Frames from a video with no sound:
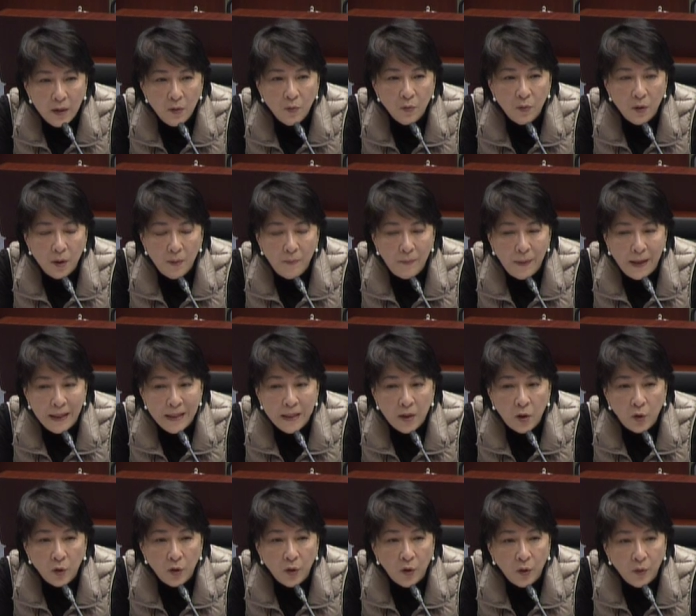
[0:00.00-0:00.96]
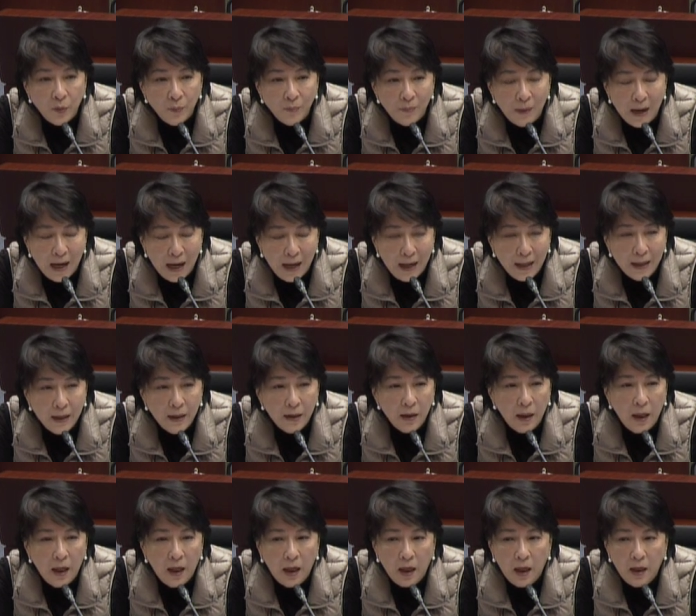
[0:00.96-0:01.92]
similar units in the same
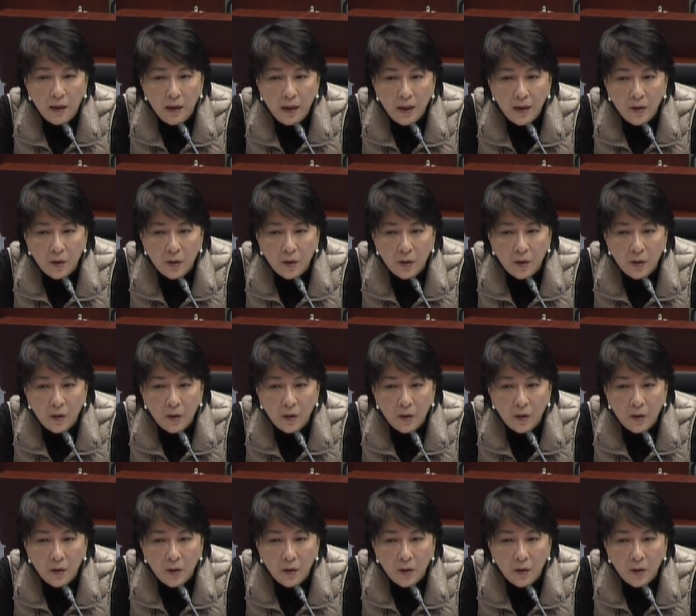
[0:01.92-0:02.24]
district.